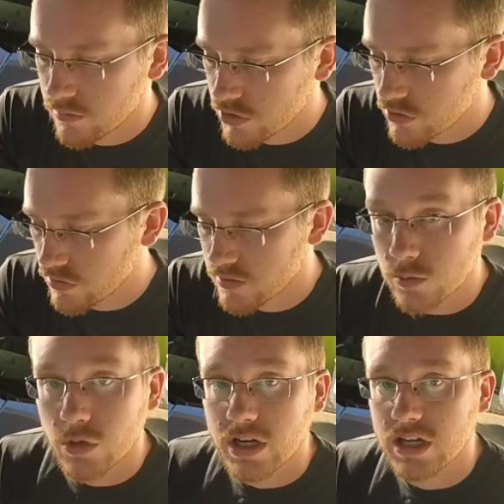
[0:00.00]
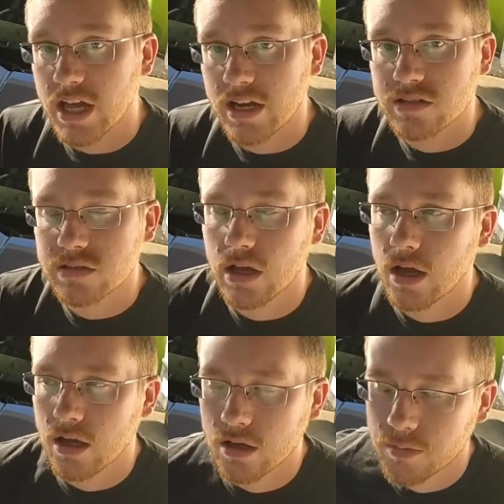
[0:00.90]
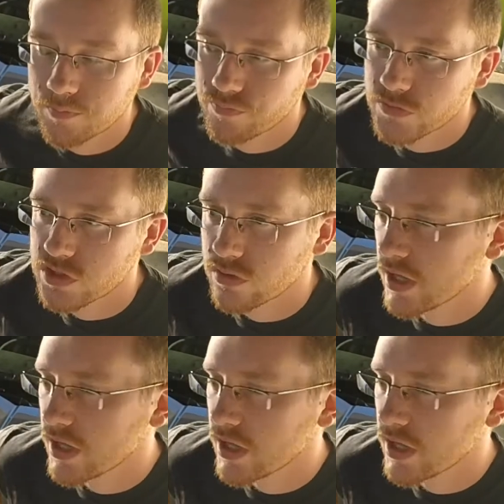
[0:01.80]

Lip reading: I'm just doing some quick connects so